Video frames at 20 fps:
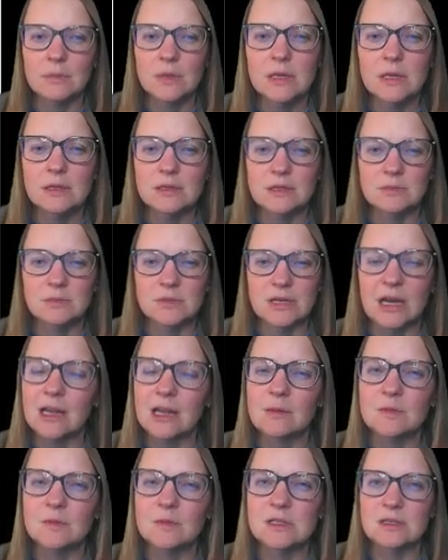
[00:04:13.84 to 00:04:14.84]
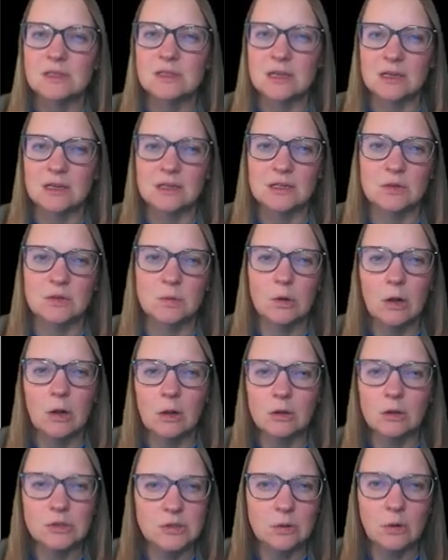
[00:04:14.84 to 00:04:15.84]
Sometimes scientists will
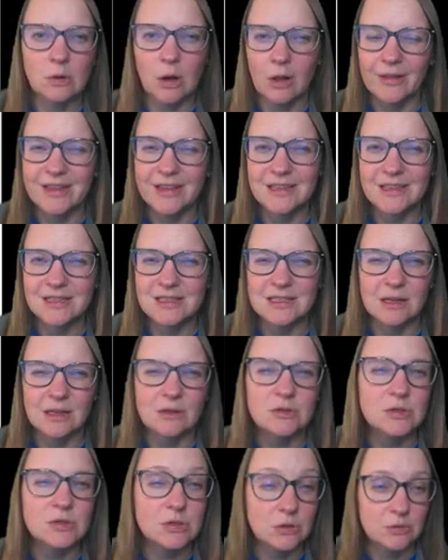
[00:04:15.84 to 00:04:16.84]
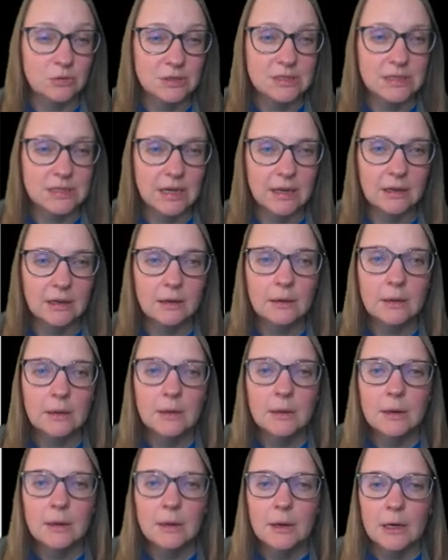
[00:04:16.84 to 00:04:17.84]
also call it cell suicide.
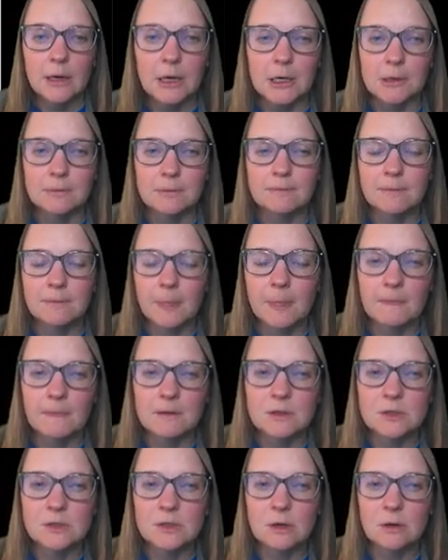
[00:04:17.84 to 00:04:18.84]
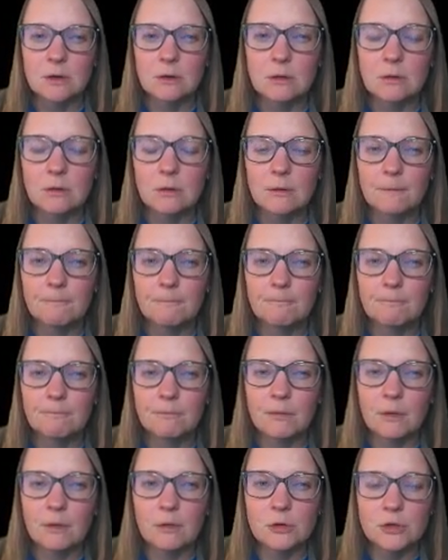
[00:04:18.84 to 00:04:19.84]
And so
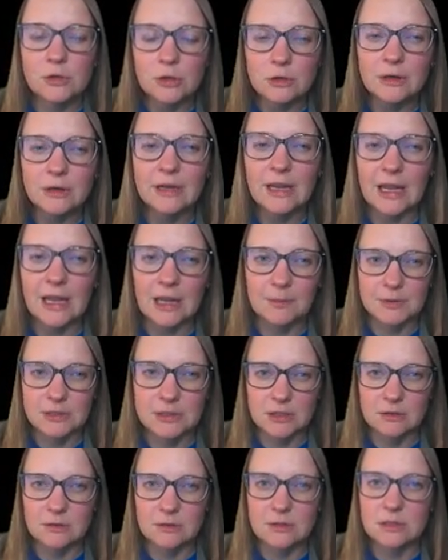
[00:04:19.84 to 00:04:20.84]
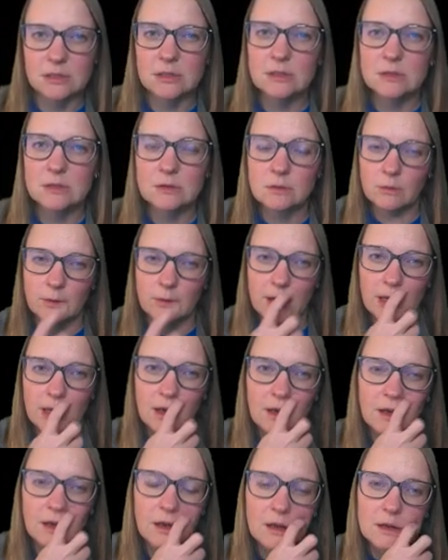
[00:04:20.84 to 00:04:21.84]
during apoptosis,
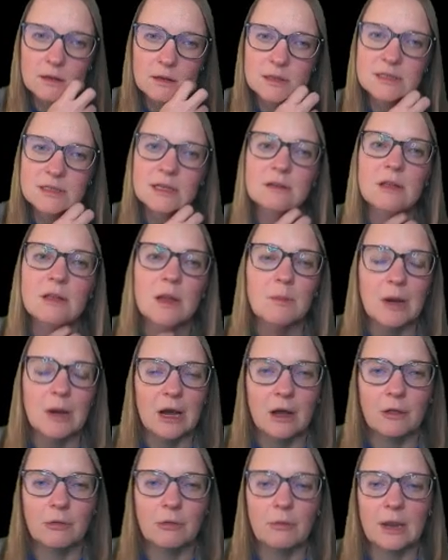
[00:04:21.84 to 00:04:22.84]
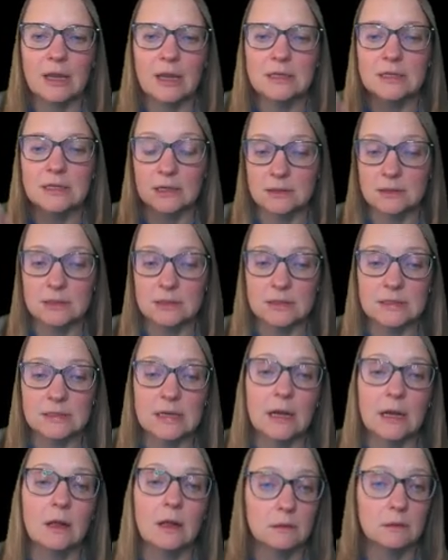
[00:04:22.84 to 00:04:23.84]
when the signaling pathway tells the
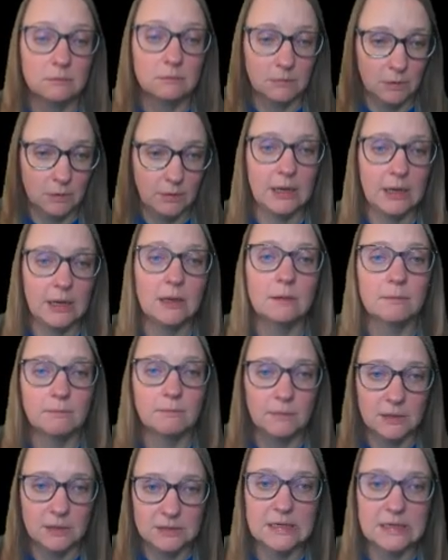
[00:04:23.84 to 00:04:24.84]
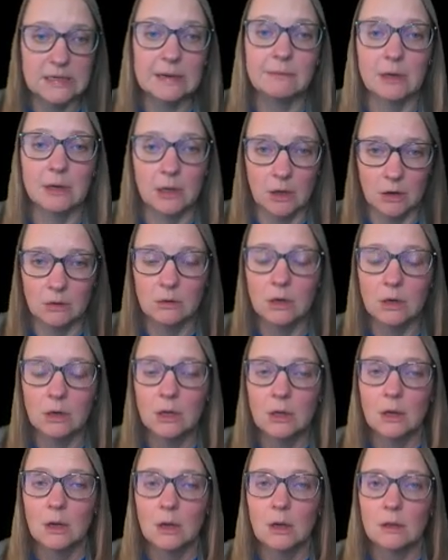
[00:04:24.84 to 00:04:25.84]
cell, okay, it's time to go,
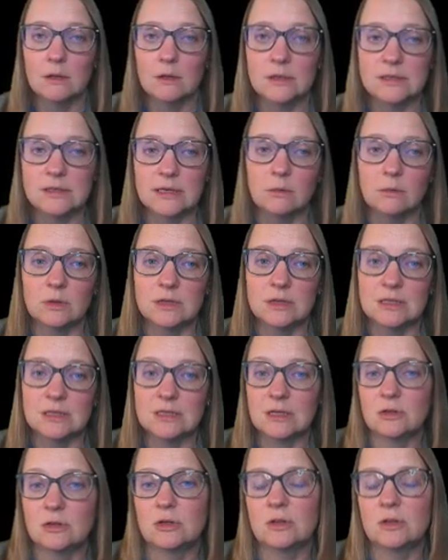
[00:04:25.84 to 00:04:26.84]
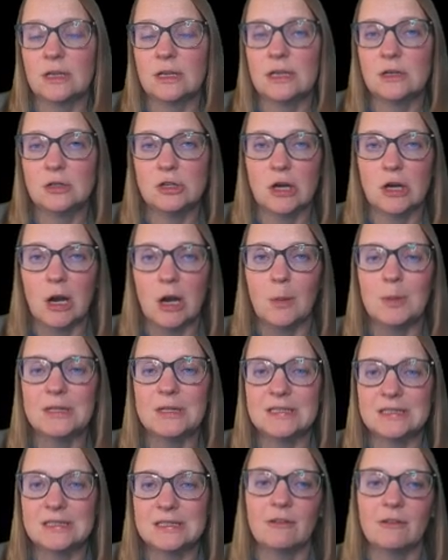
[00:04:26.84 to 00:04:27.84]
the cell will essentially chop
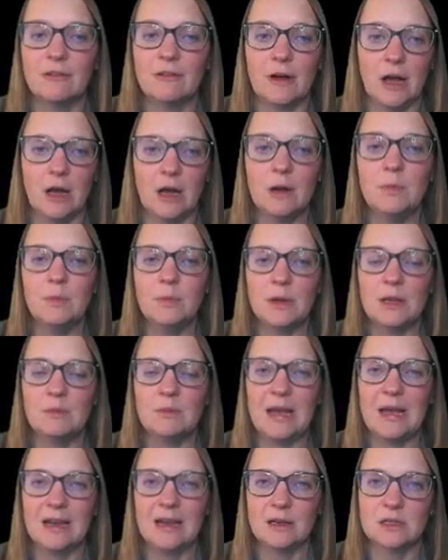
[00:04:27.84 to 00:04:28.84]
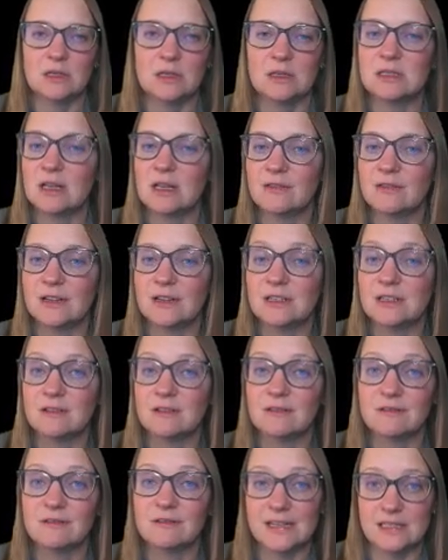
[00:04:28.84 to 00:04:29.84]
itself up and package itself
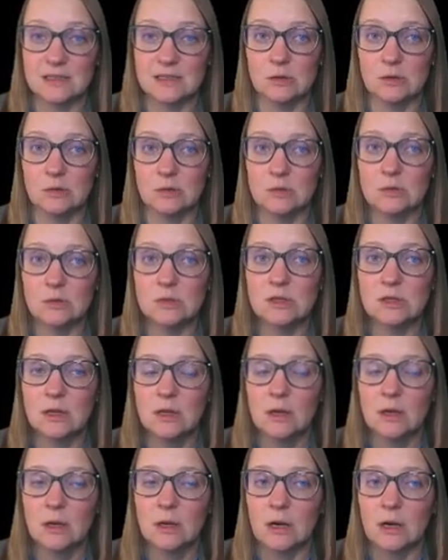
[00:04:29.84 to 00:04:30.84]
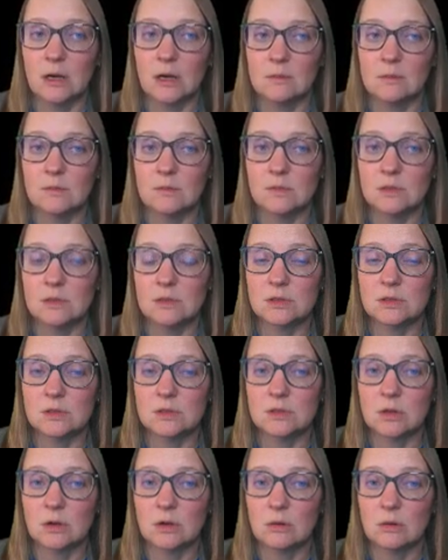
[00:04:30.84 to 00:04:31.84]
into vesicles. And
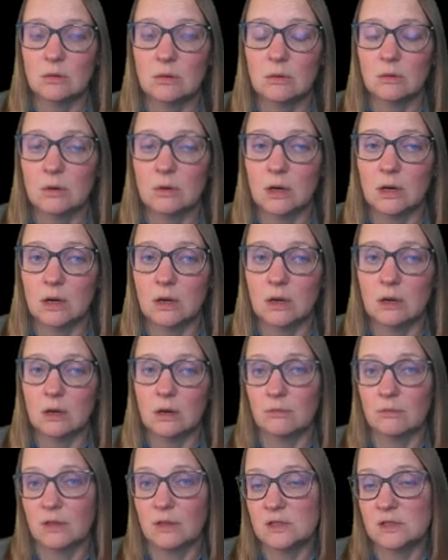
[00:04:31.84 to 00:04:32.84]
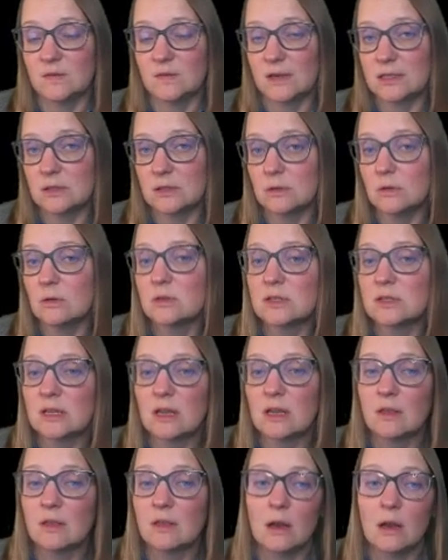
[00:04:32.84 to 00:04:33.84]
so these vesicles
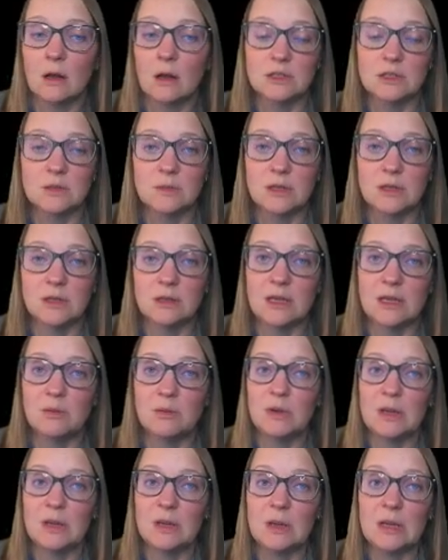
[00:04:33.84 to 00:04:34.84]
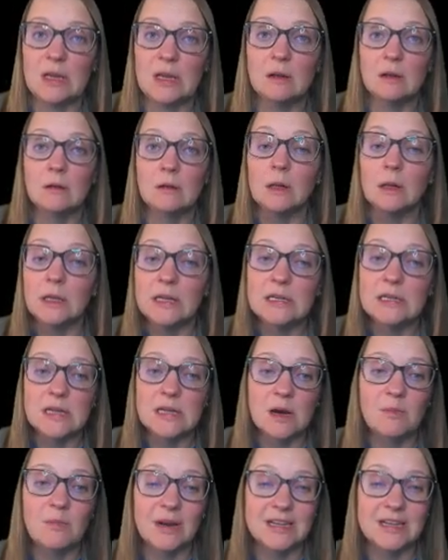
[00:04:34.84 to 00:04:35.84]
can then ultimately be cleaned
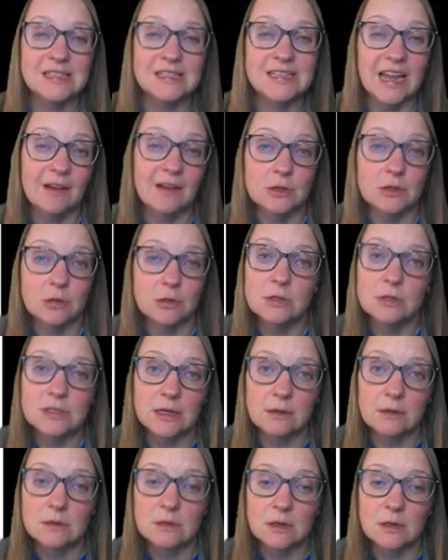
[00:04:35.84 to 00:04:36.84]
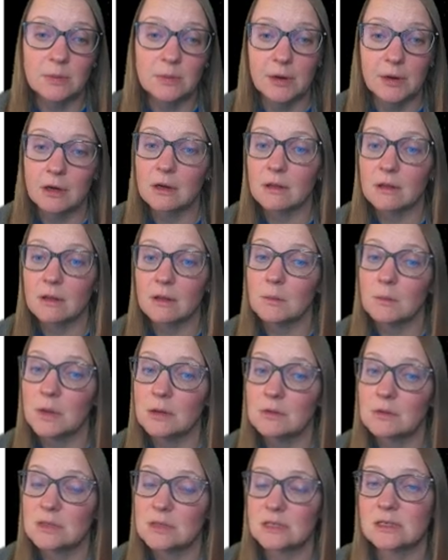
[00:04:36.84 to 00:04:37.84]
up by scavenger cells that are part of the
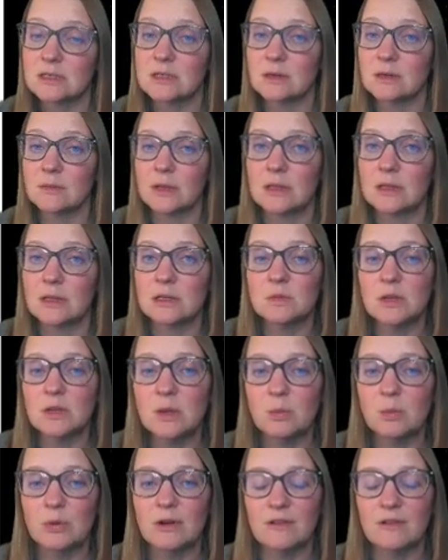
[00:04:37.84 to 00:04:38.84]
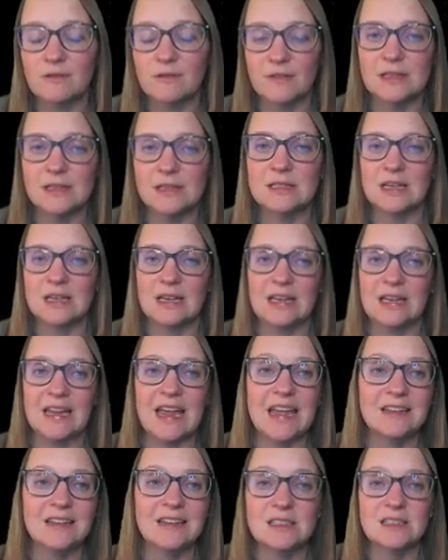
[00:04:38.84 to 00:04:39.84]
immune system. And this really prevents any
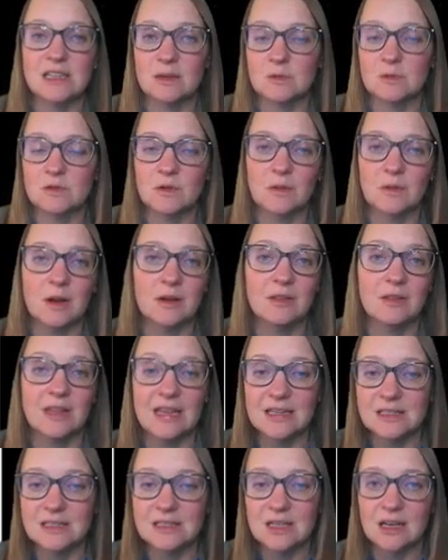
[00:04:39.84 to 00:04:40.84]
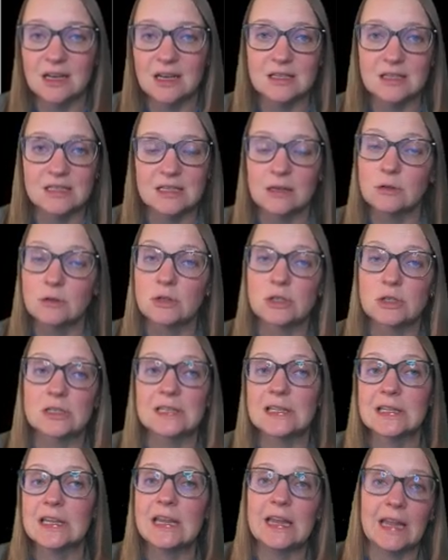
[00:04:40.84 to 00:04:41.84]
enzymes from the inside of the cell just
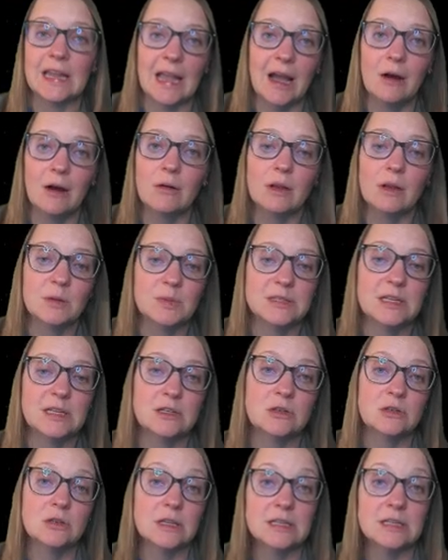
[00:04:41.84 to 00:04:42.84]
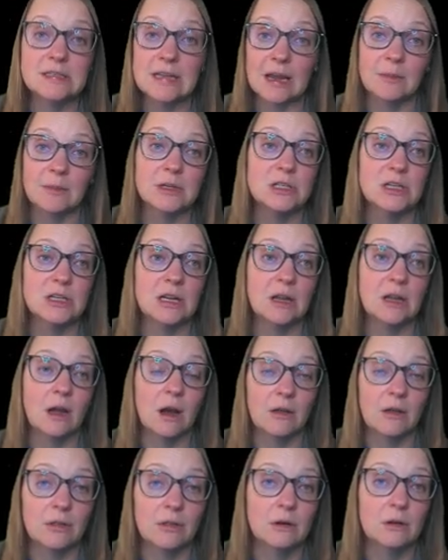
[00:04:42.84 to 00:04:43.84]
leaking out and potentially damaging
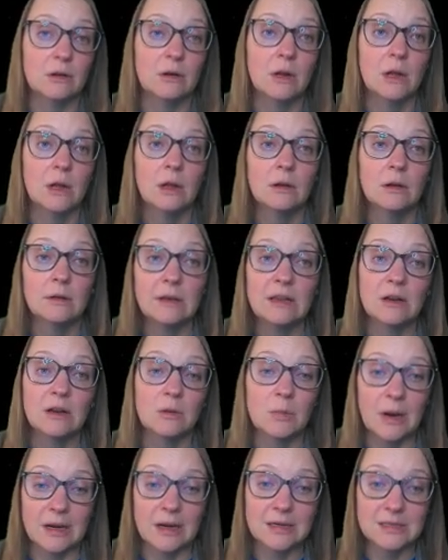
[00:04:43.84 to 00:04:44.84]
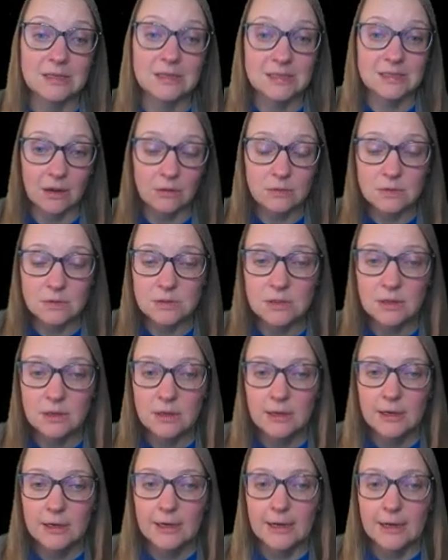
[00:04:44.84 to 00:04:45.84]
other nearby cells.
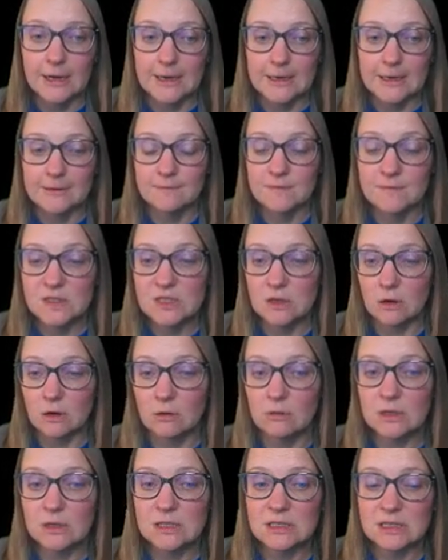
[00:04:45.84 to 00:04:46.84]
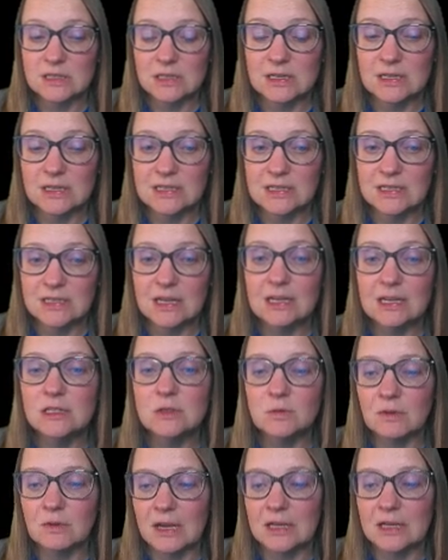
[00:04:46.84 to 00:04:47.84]
So it's a
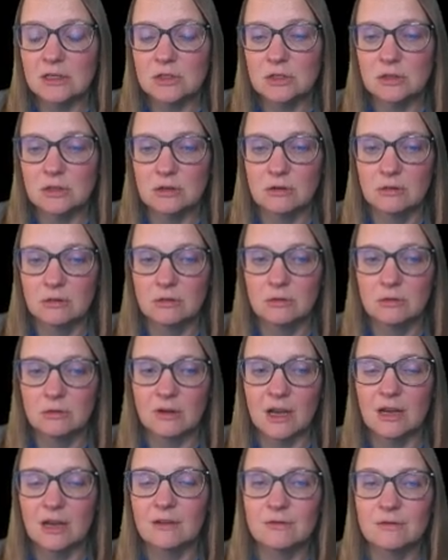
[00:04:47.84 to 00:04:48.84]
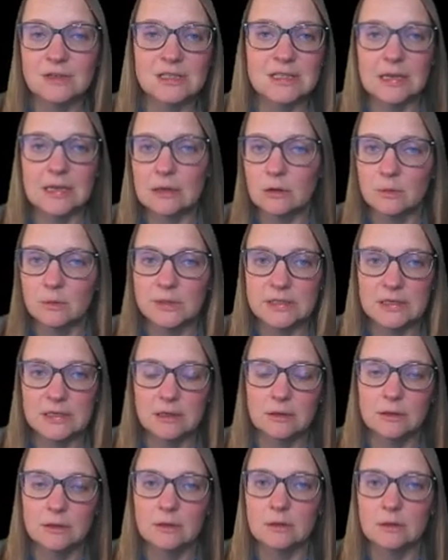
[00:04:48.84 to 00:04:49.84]
nice way to kind of recycle
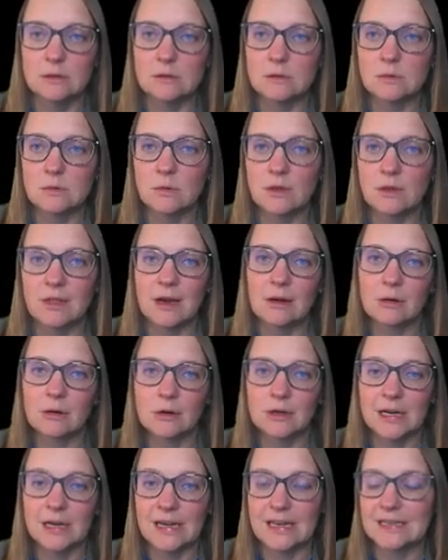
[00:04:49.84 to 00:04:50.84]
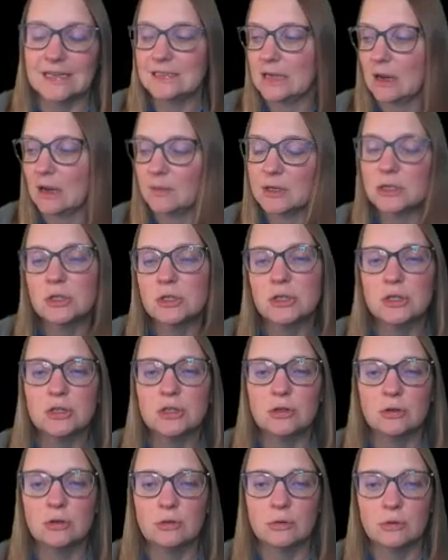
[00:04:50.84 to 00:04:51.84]
materials without creating damage
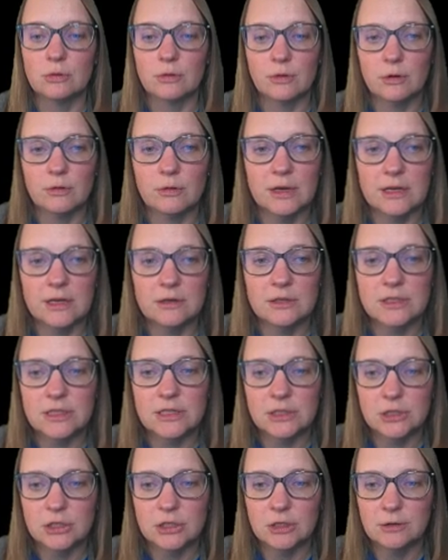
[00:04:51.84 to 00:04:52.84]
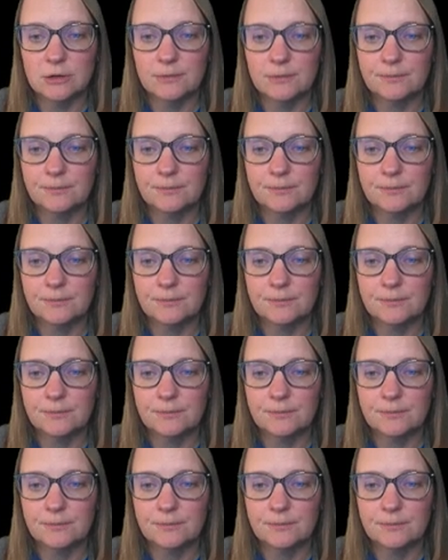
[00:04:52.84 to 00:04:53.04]
to the greater tissue.